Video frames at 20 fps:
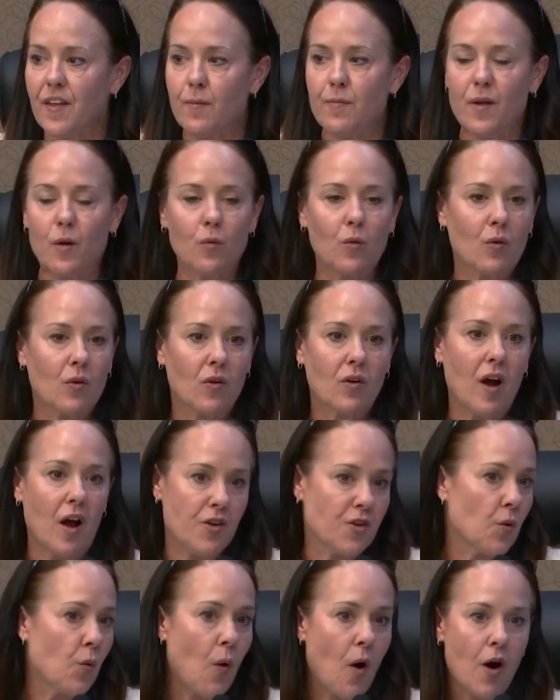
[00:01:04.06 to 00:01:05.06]
them that were
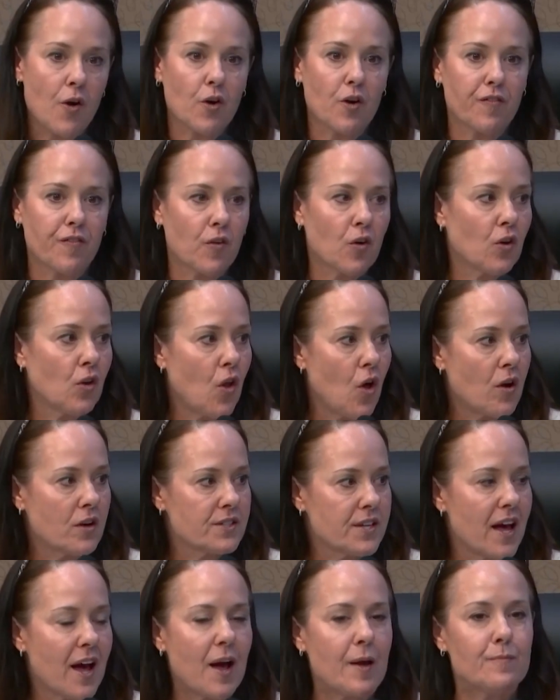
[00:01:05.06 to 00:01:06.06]
underwater for a long
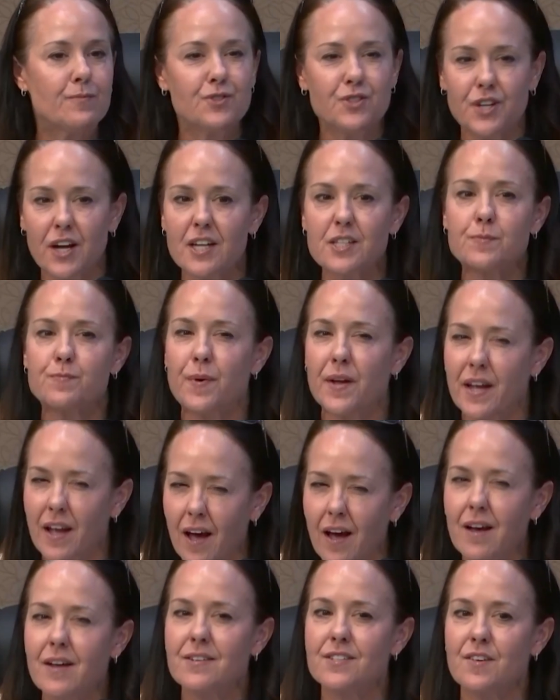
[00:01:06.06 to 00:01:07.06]
time just
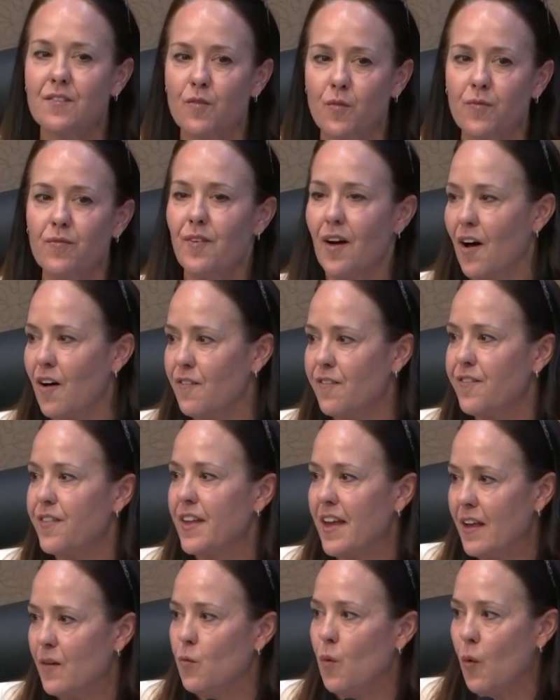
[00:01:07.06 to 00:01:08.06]
because of, of
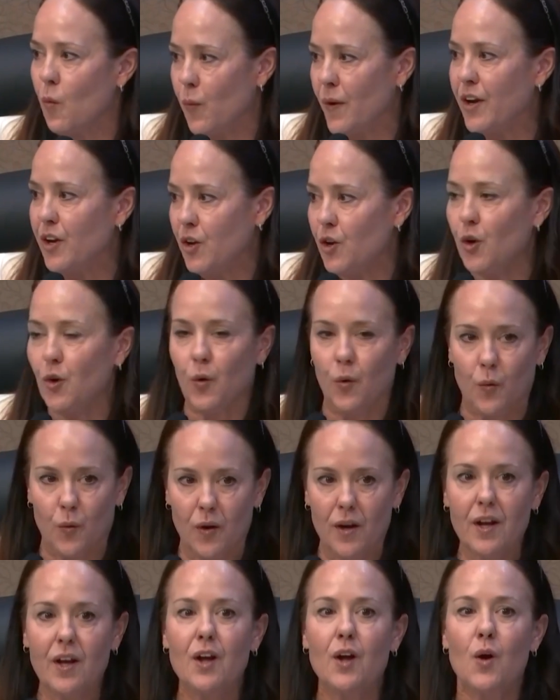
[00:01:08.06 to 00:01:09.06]
the what we knew
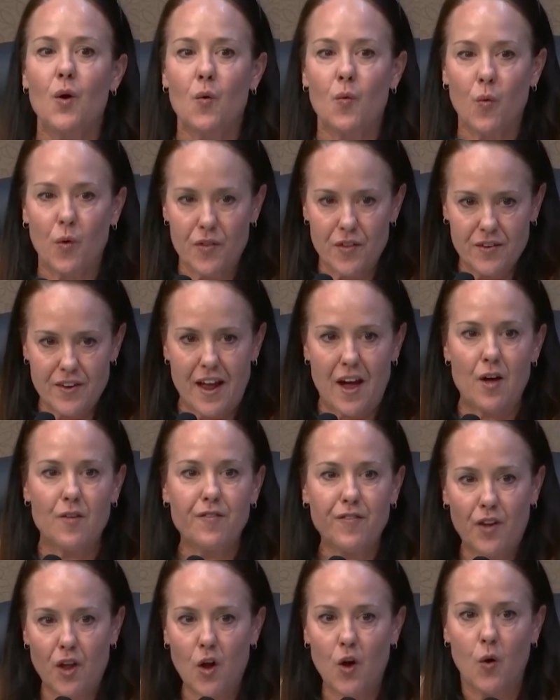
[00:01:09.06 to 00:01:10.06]
were the
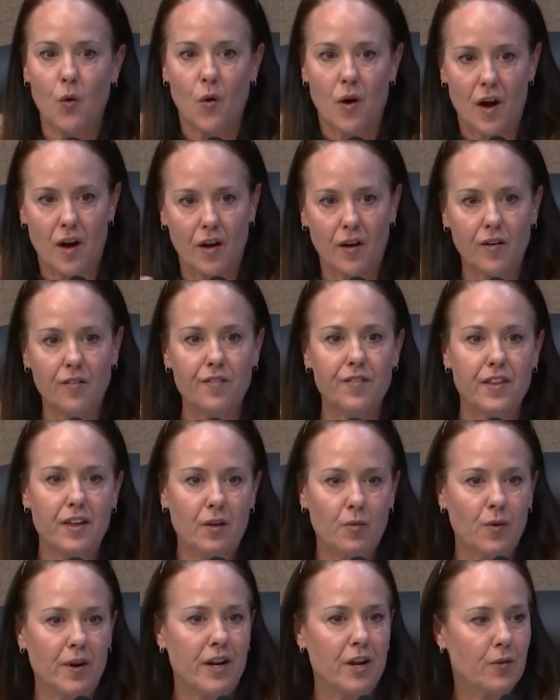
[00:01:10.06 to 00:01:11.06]
downflow of
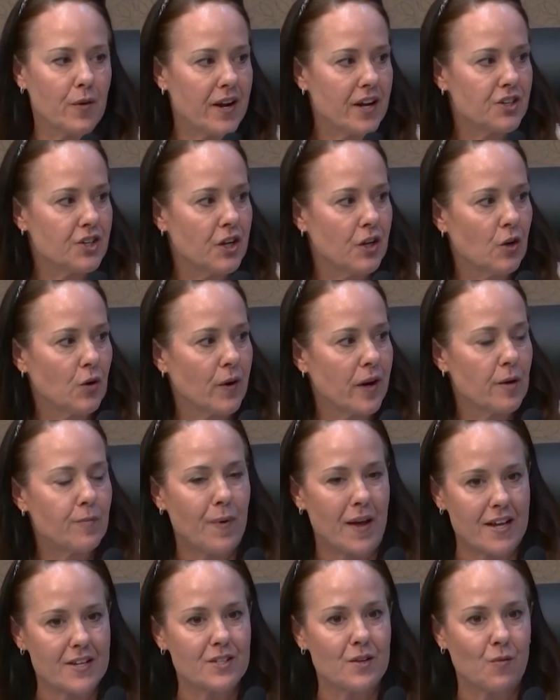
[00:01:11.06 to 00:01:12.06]
the Reedy Creek Shingle Creek
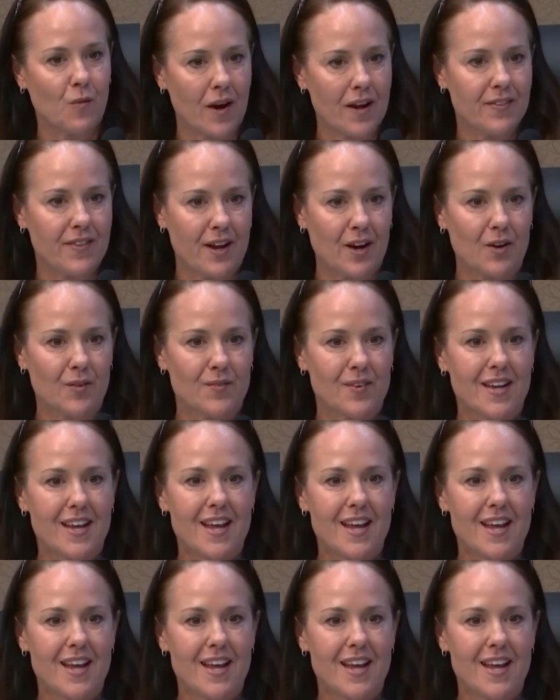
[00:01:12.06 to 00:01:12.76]
Basin right there.